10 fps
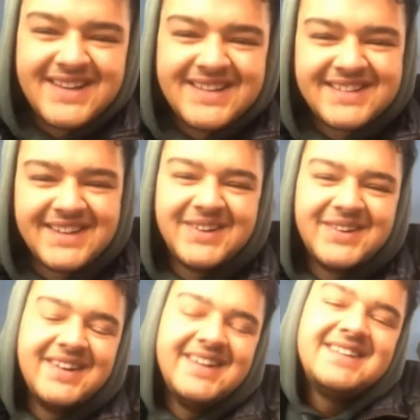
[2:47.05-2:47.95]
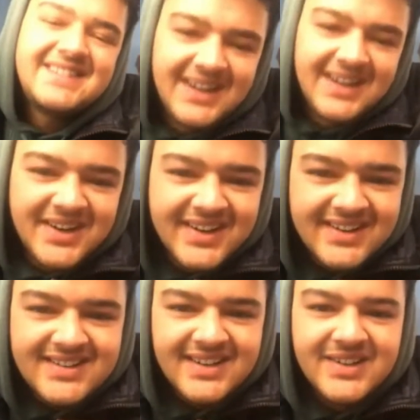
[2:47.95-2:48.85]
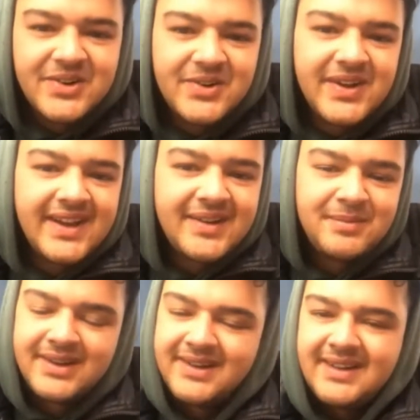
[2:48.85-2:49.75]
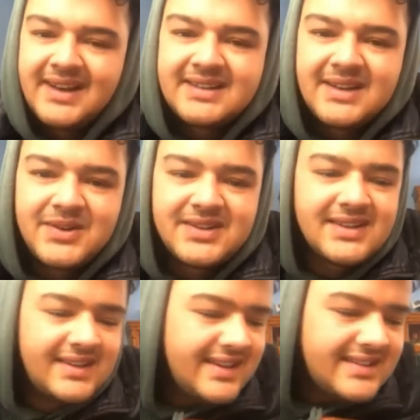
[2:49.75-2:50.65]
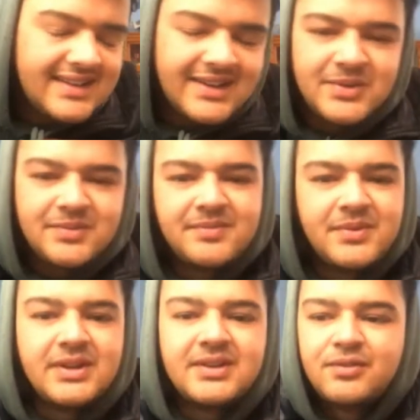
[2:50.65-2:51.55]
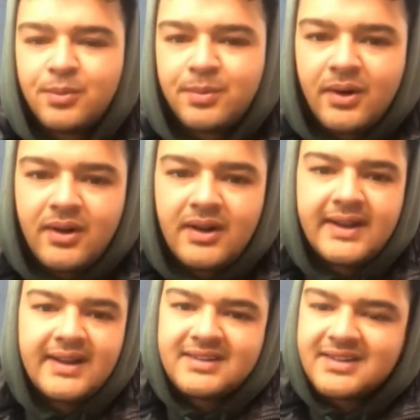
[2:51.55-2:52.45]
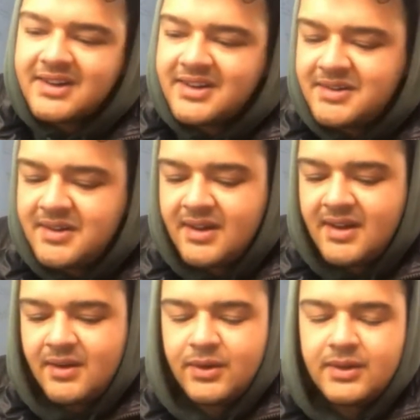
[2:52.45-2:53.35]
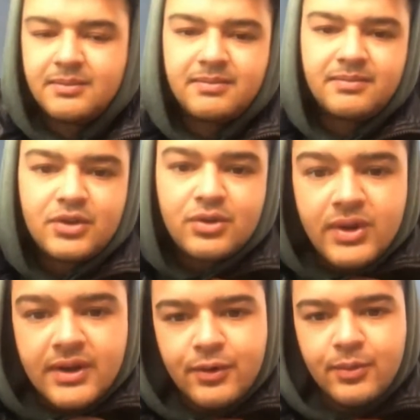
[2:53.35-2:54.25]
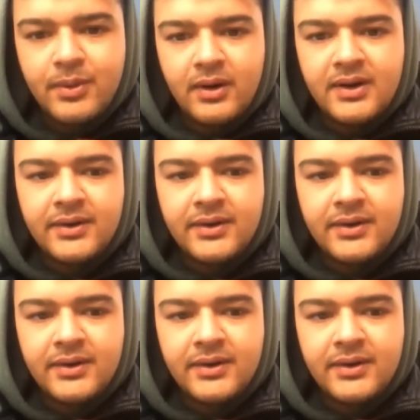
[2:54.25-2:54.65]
So still learning, still growing, but that's how it started. I started with football, and I started with shooting football.